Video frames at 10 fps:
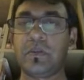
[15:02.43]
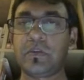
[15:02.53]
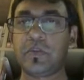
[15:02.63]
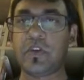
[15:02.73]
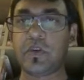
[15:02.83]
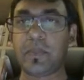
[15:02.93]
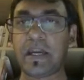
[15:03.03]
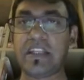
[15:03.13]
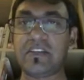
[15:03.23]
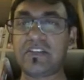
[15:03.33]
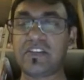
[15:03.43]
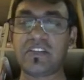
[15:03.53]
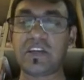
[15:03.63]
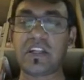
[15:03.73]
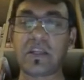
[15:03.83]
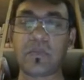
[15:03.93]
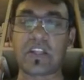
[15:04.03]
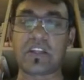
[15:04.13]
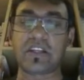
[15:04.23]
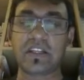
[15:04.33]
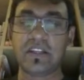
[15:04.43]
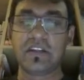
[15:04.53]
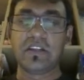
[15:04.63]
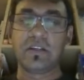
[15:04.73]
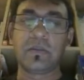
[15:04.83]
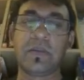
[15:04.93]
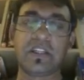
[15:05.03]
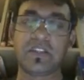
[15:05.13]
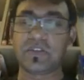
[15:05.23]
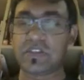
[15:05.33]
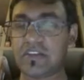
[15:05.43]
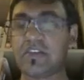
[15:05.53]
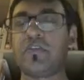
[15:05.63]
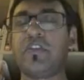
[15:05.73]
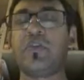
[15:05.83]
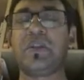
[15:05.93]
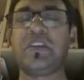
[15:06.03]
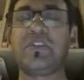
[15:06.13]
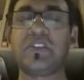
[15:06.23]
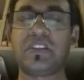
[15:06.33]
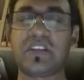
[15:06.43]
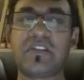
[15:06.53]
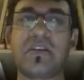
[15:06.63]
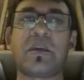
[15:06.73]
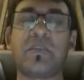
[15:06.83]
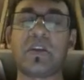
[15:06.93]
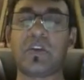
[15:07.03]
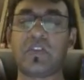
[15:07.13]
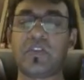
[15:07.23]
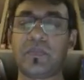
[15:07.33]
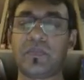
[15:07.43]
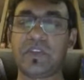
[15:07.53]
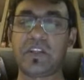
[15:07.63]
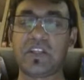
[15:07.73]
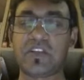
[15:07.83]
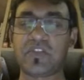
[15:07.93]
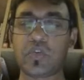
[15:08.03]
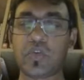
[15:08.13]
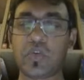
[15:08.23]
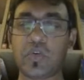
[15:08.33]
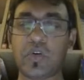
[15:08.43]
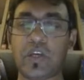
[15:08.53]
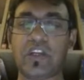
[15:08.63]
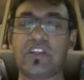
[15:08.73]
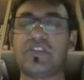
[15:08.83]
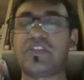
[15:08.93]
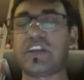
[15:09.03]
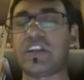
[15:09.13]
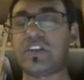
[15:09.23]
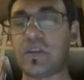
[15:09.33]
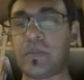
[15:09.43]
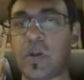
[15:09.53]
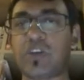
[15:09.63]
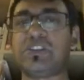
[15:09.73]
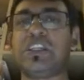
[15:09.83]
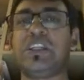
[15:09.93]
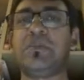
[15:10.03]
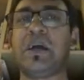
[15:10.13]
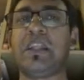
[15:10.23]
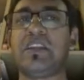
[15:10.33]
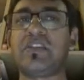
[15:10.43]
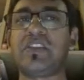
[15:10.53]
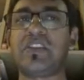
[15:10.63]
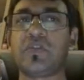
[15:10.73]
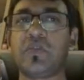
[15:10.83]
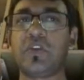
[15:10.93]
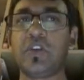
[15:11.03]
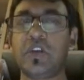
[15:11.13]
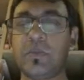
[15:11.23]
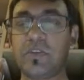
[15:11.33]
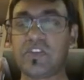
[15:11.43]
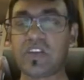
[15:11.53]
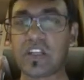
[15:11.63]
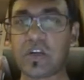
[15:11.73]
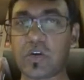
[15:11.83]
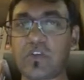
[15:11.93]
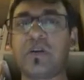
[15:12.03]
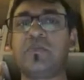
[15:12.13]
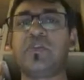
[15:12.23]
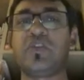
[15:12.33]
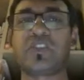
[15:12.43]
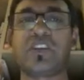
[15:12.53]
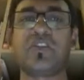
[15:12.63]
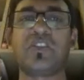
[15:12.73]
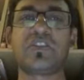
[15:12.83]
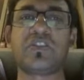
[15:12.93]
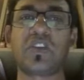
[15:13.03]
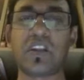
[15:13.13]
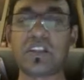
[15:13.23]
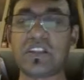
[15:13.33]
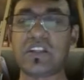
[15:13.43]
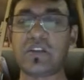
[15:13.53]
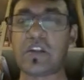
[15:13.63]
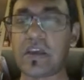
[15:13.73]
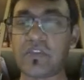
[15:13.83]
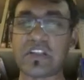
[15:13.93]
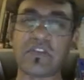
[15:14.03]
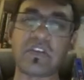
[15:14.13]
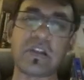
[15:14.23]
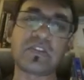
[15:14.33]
Binance's Ethereum wallet, right? But it takes a few minutes. It takes some time because it needs to go and register into the blockchain. Miners has to basically confirm those transactions only, then you will have it available.